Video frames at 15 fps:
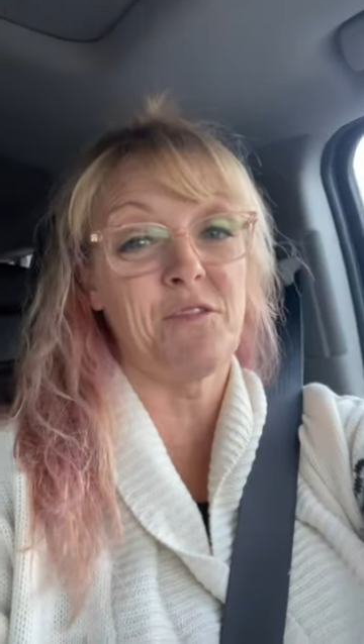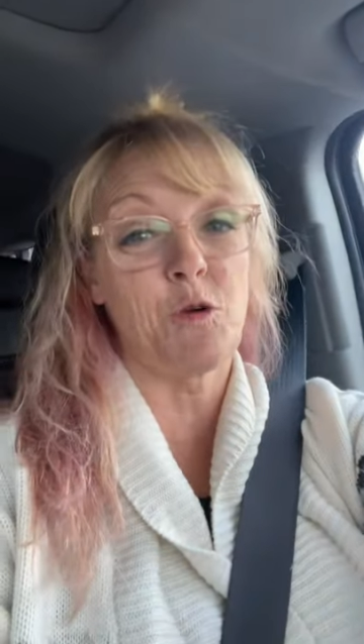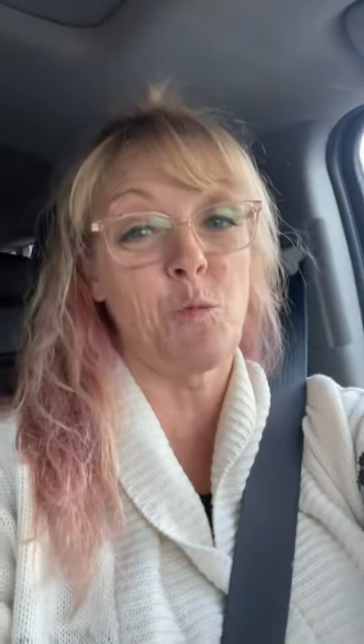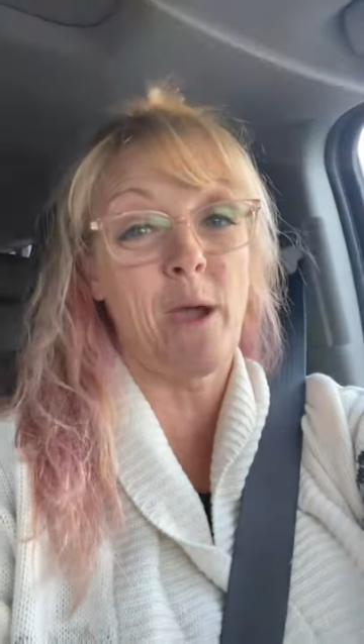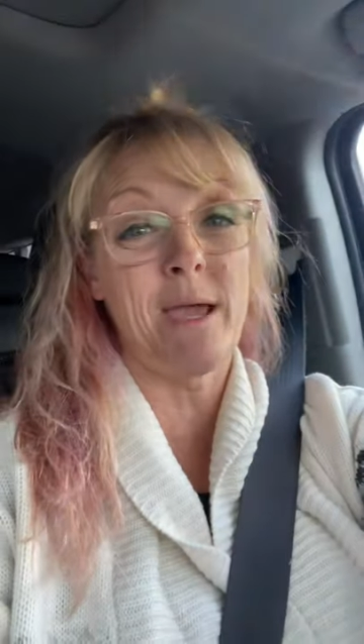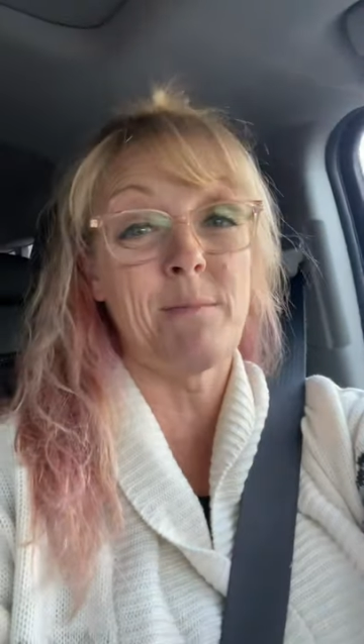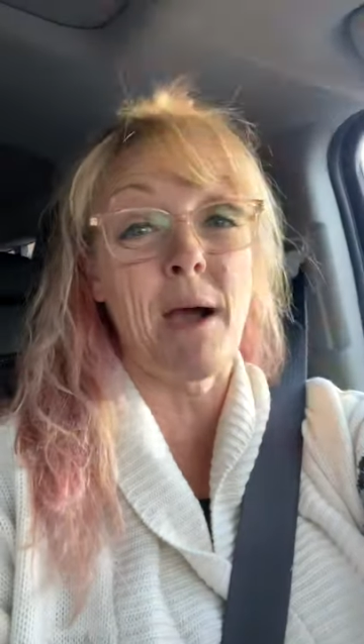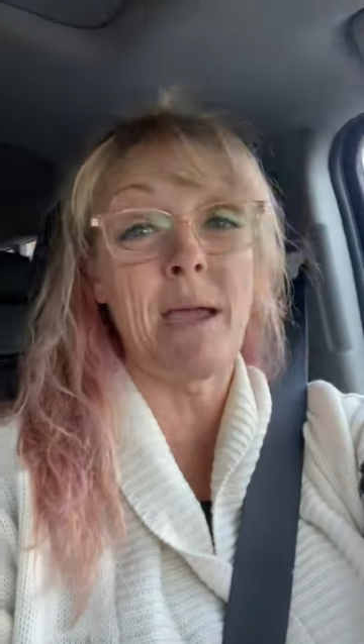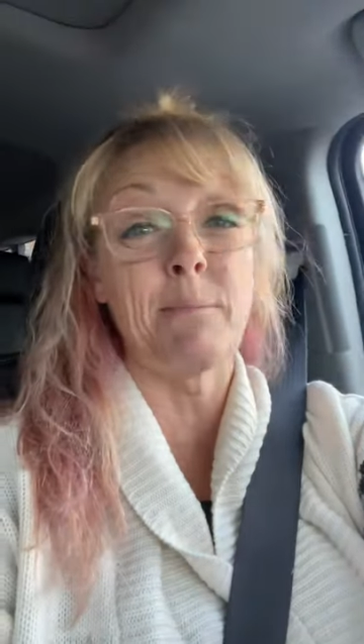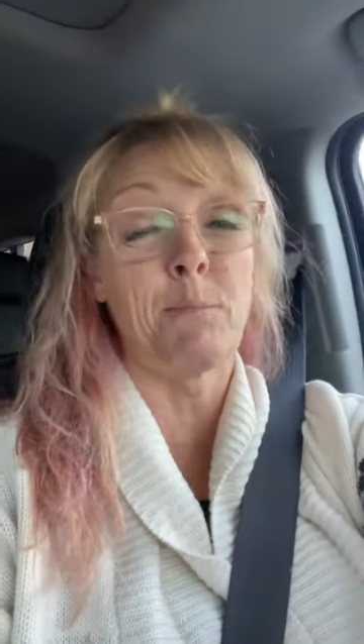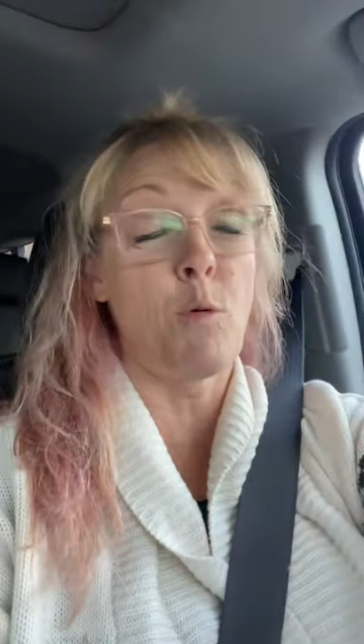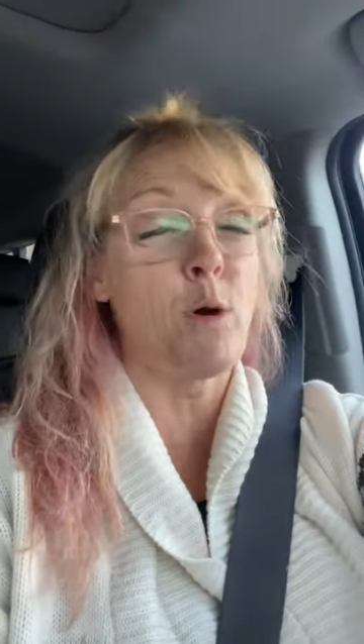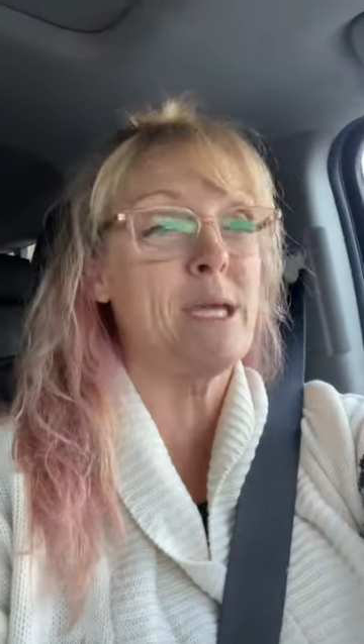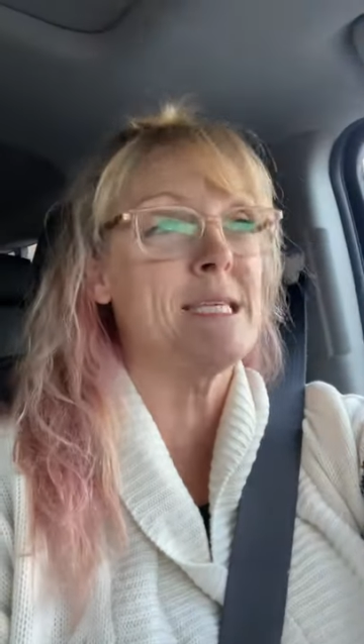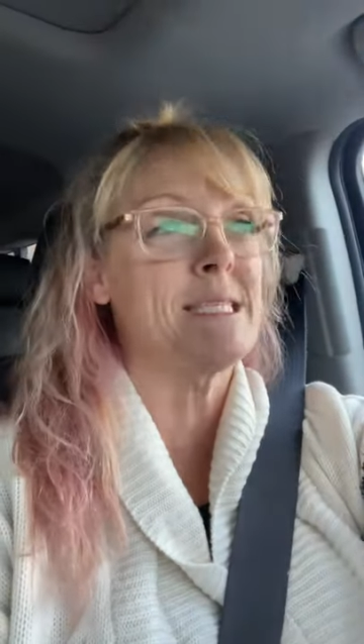the way my
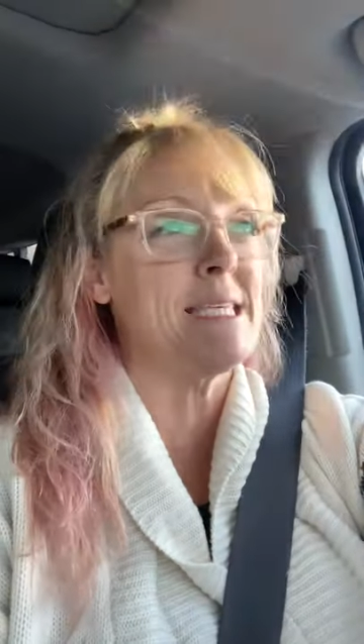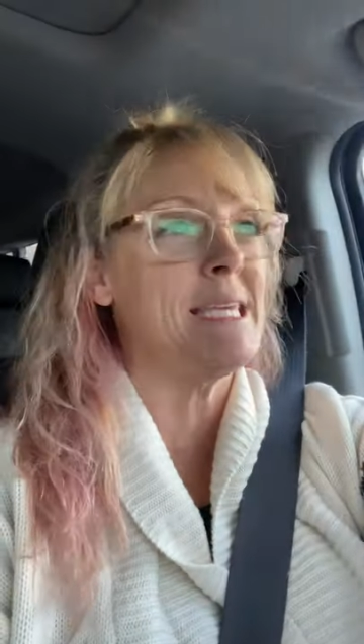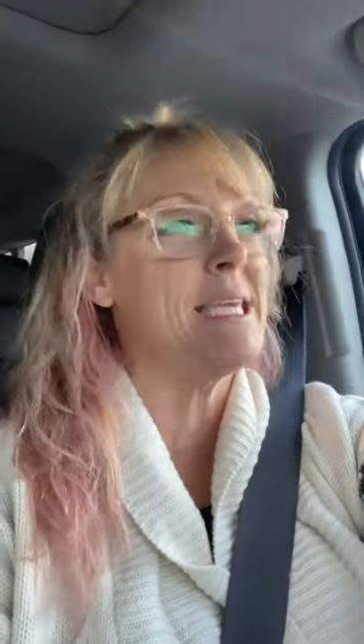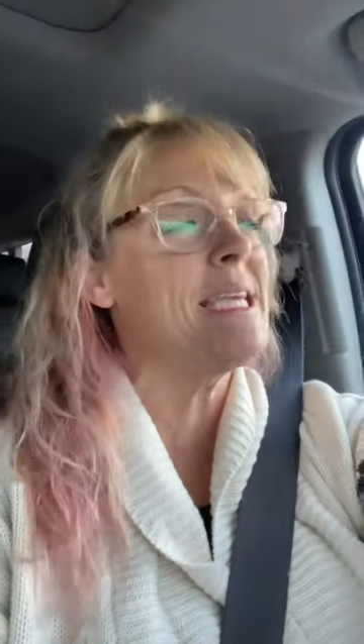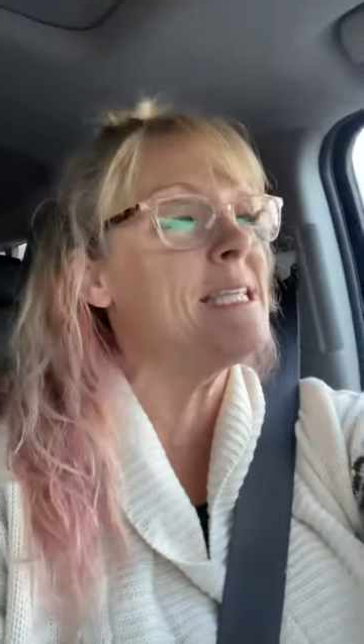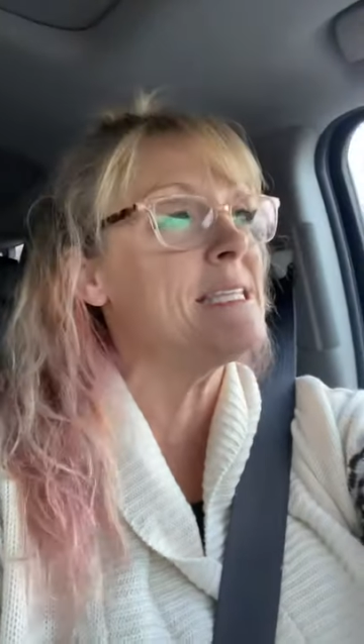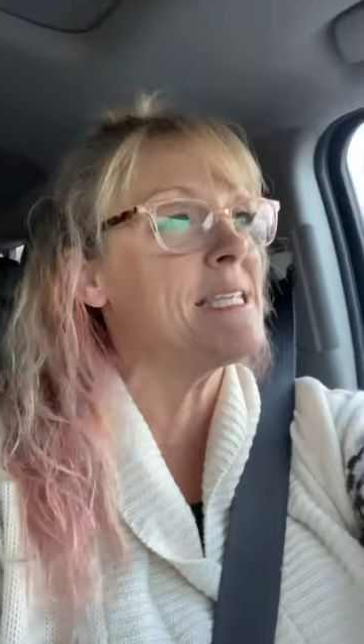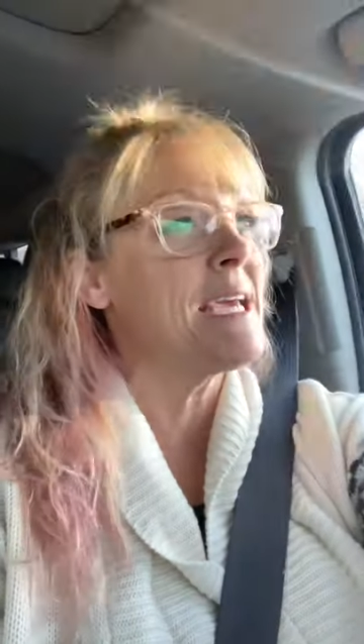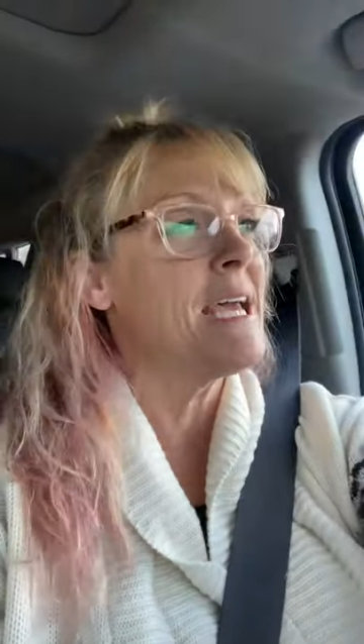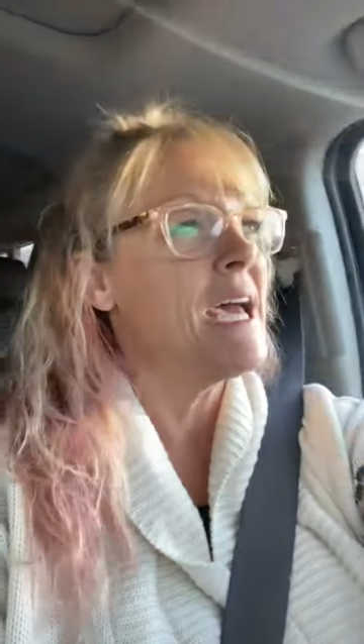boys eat.